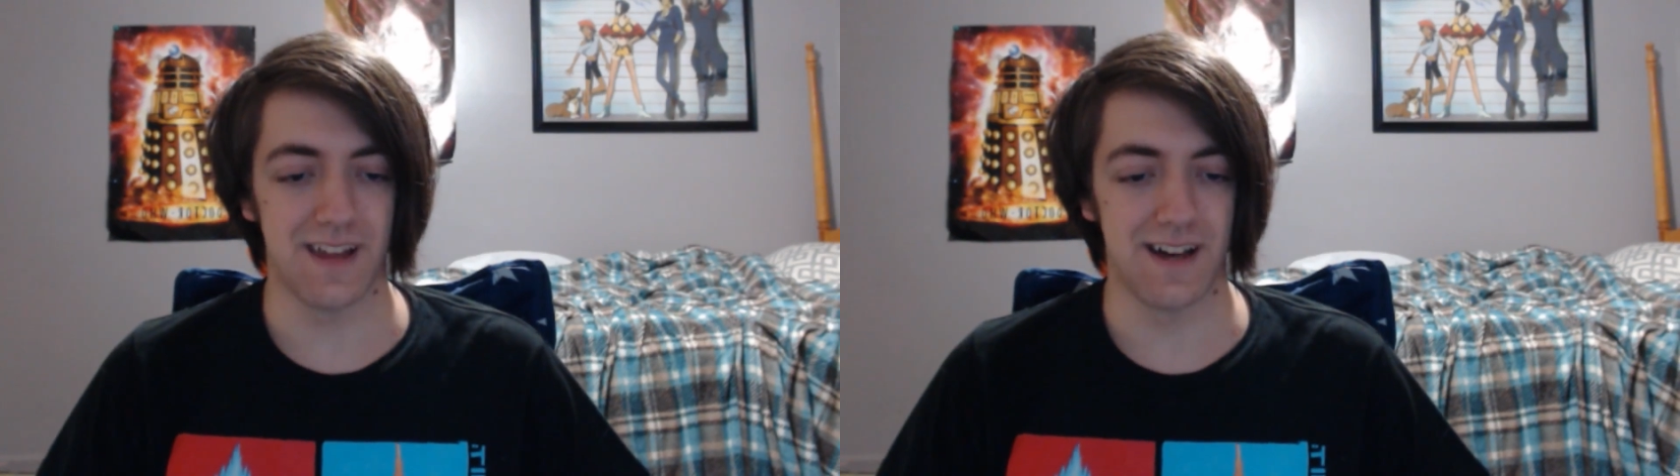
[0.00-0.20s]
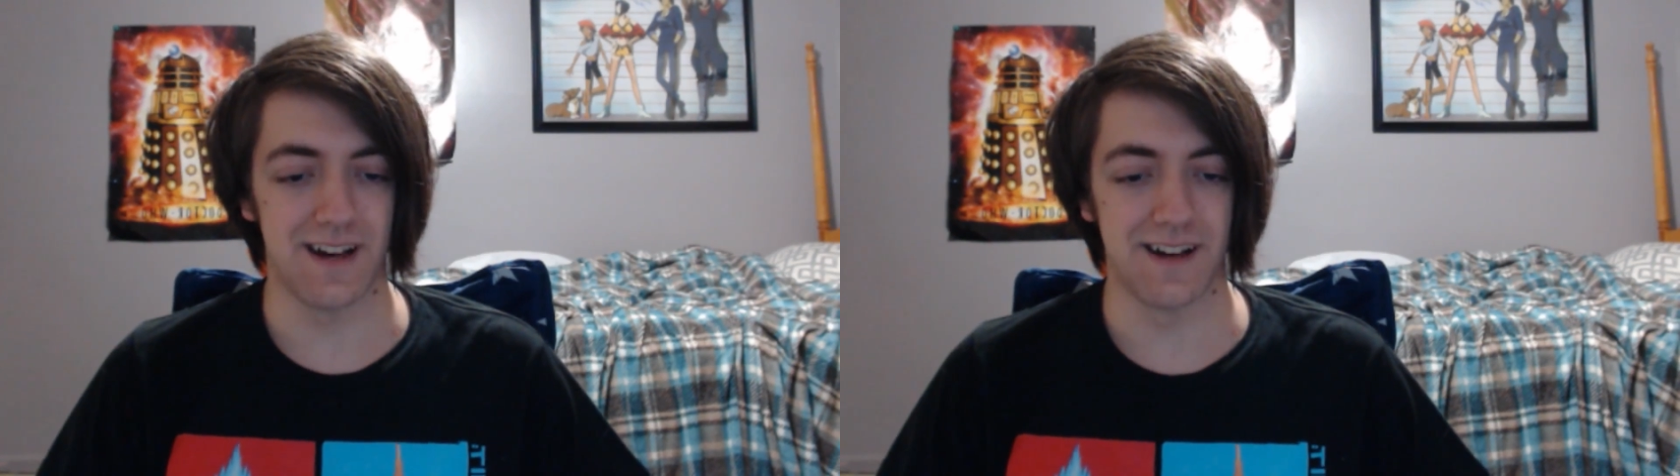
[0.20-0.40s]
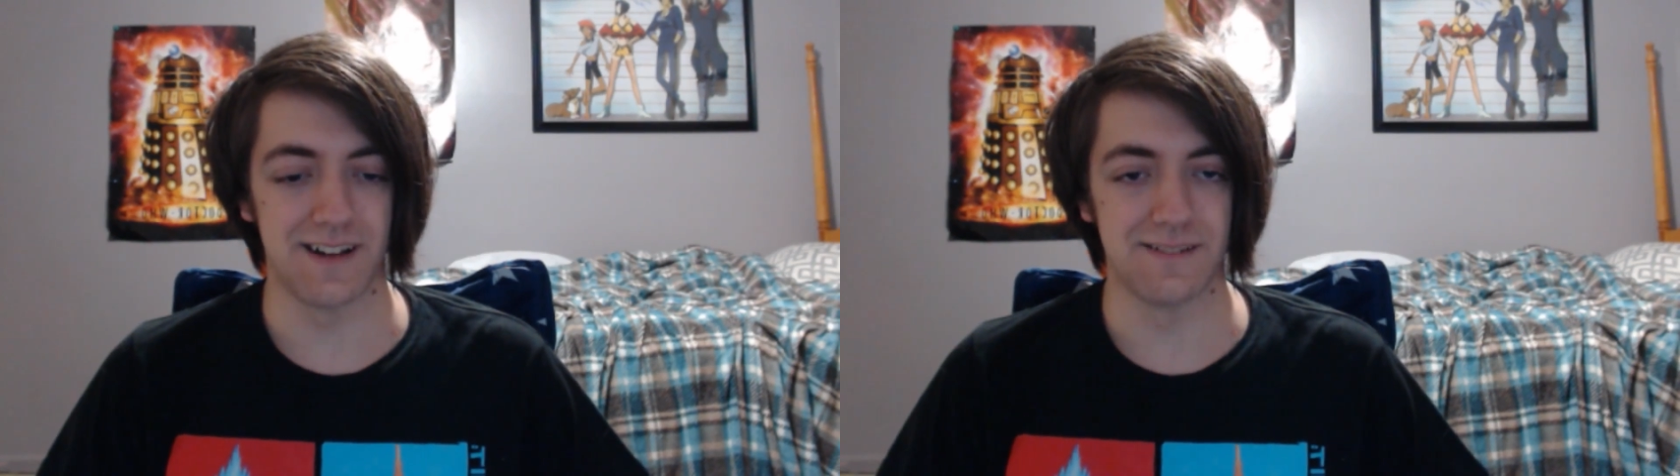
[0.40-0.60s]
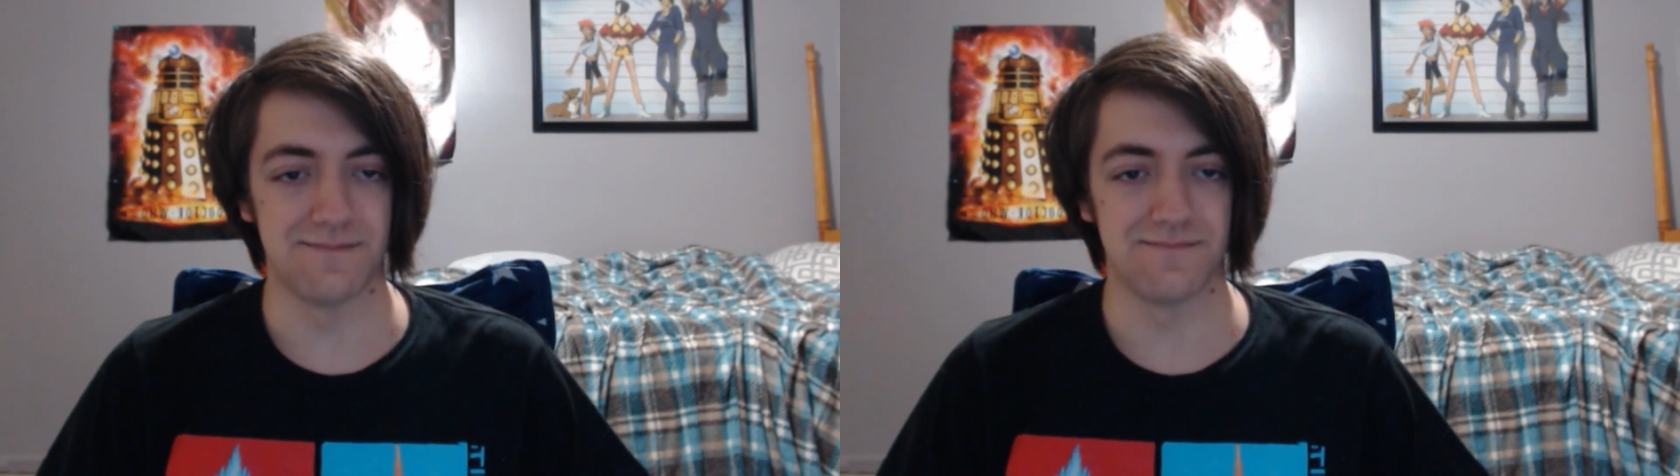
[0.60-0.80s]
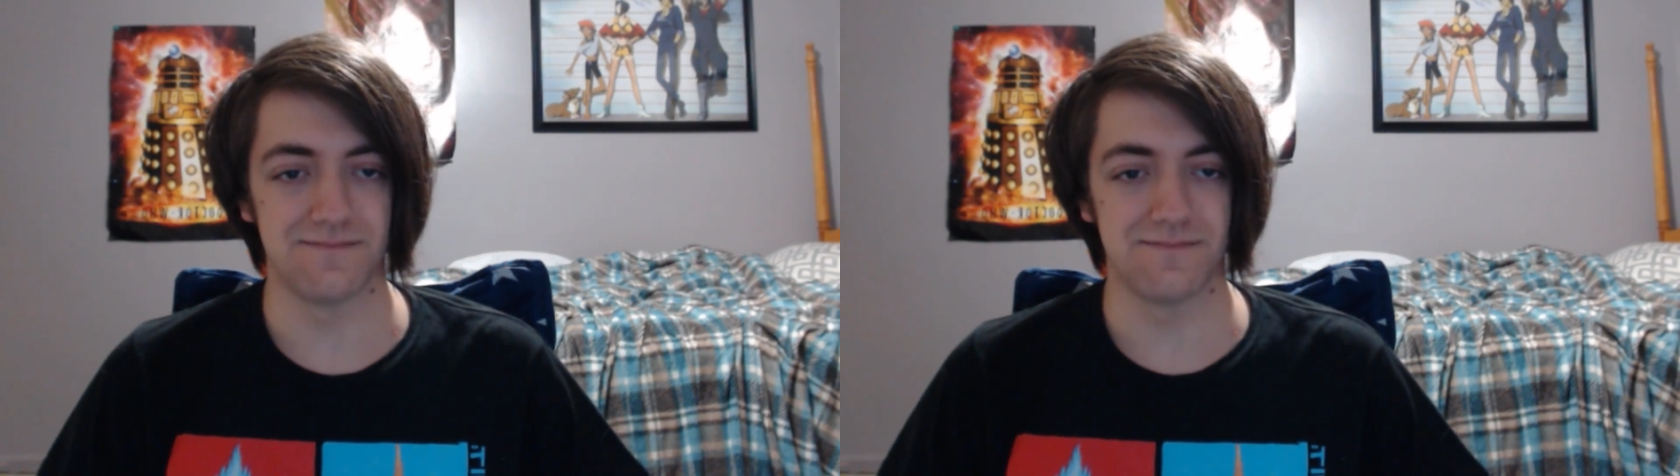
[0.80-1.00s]
But
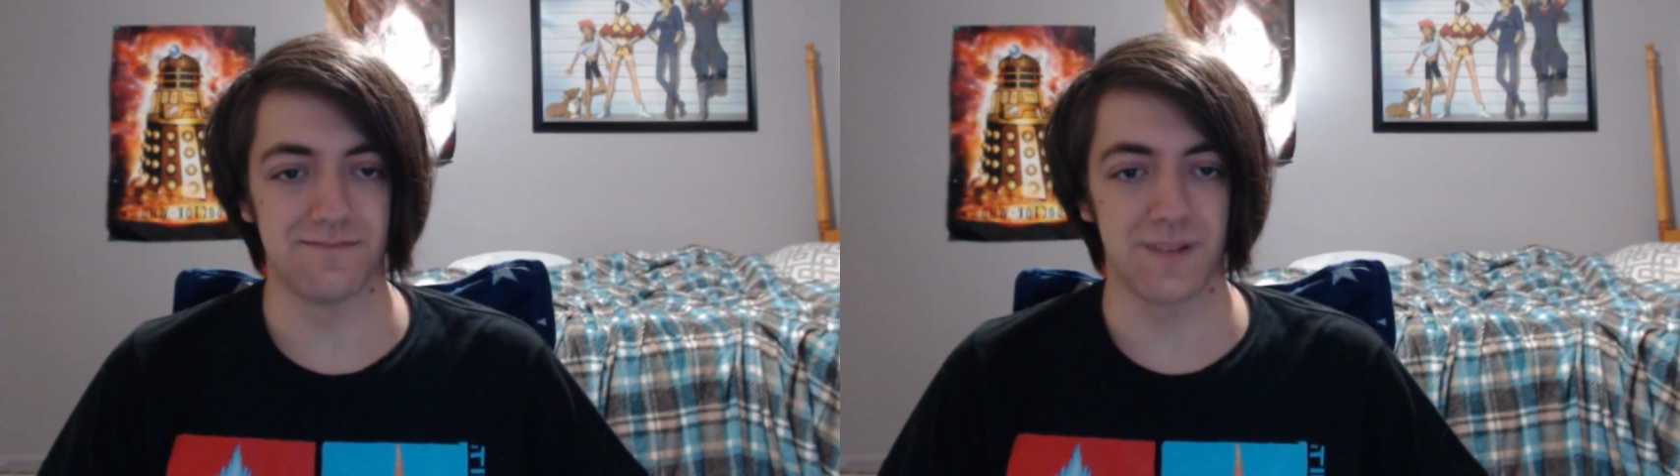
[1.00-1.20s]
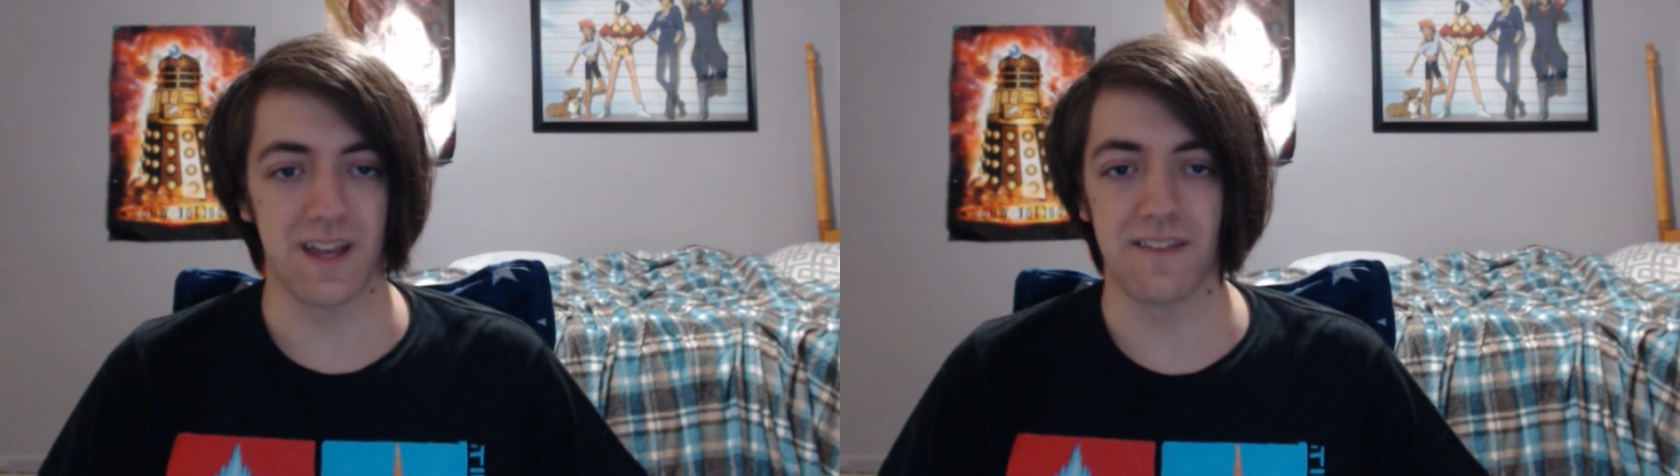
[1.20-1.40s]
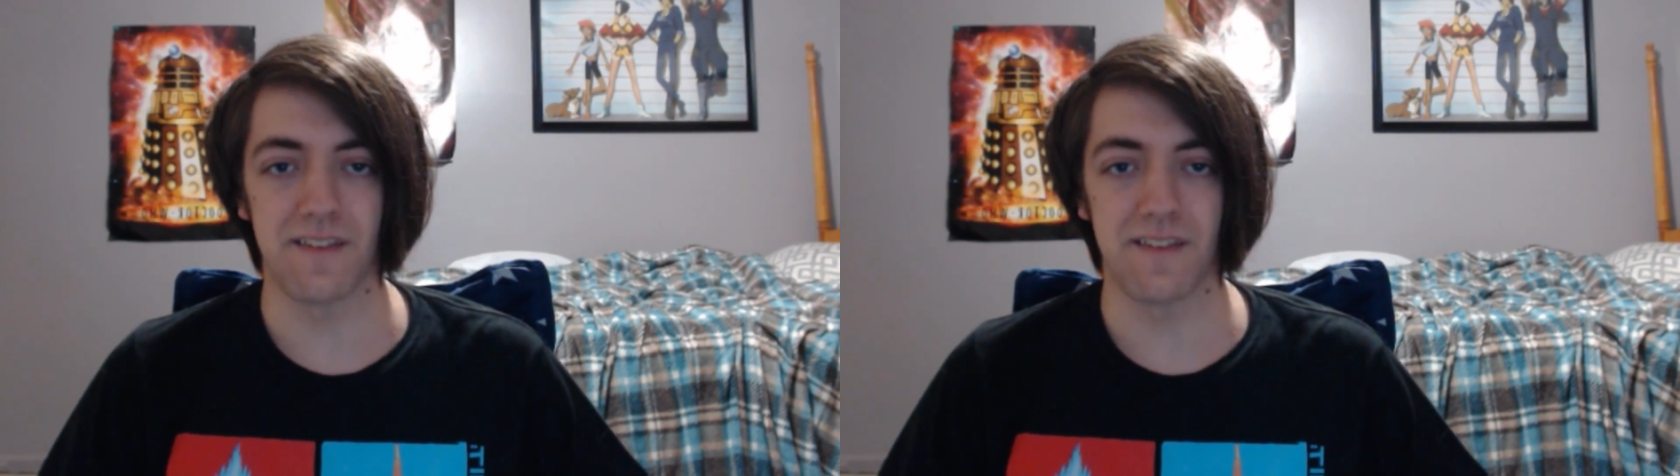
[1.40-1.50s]
yeah,